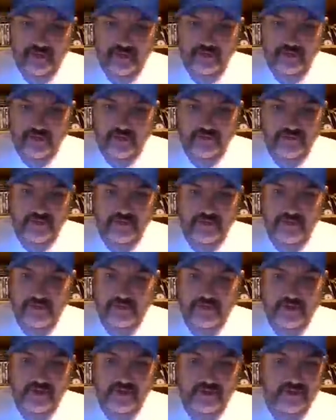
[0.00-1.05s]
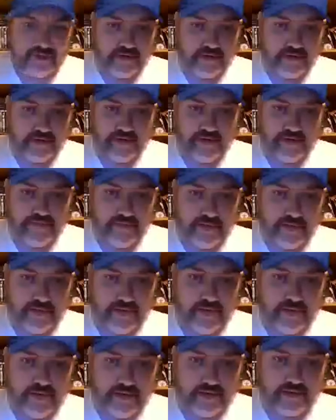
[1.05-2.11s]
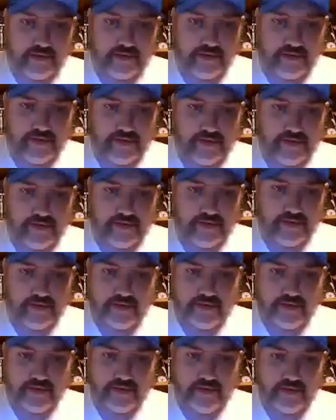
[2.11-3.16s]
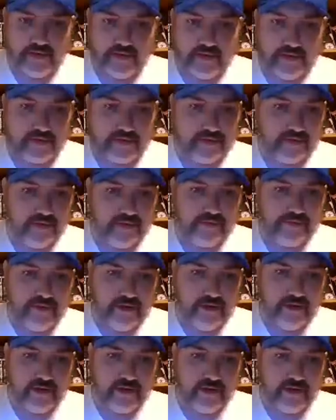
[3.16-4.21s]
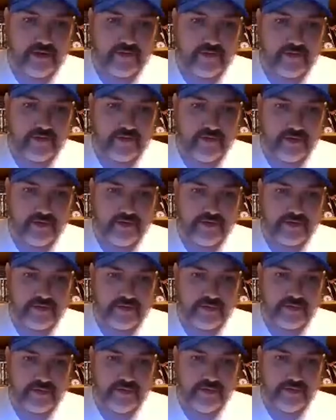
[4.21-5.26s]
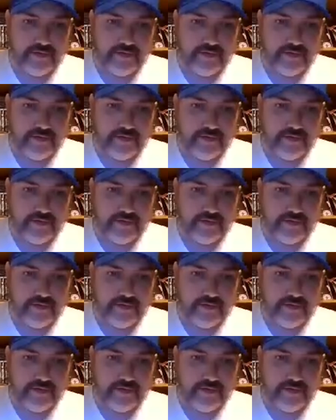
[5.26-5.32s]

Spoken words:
favorites. He's got a great DVD out there. 25 years before.